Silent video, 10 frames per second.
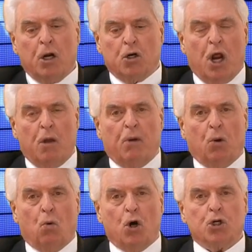
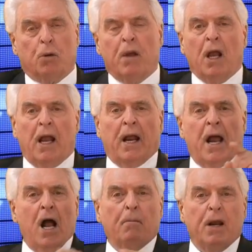demon worship, and
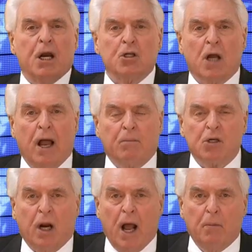how many times
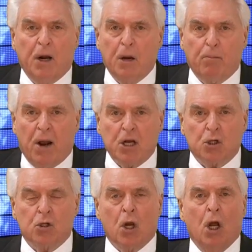and how many
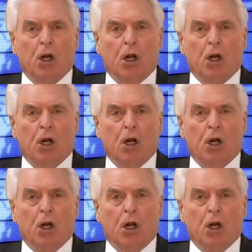places